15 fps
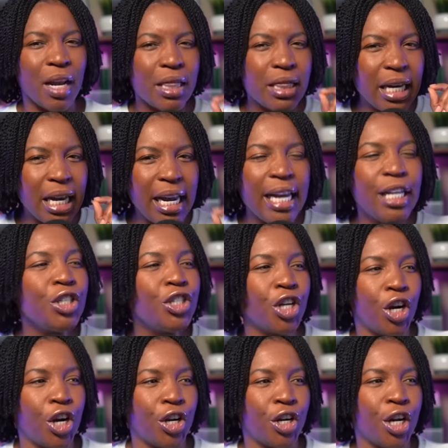The
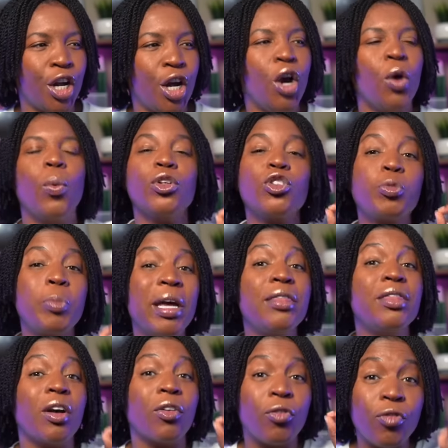intern will
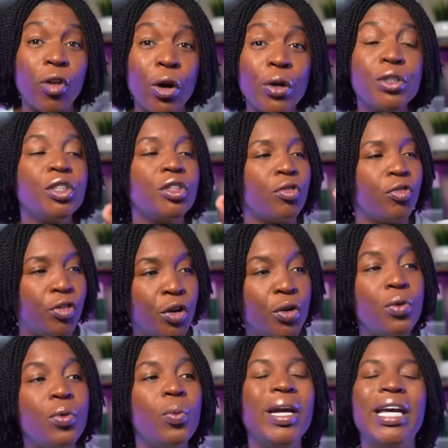spend the first
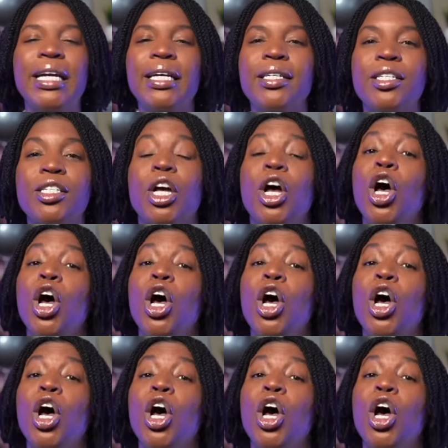few weeks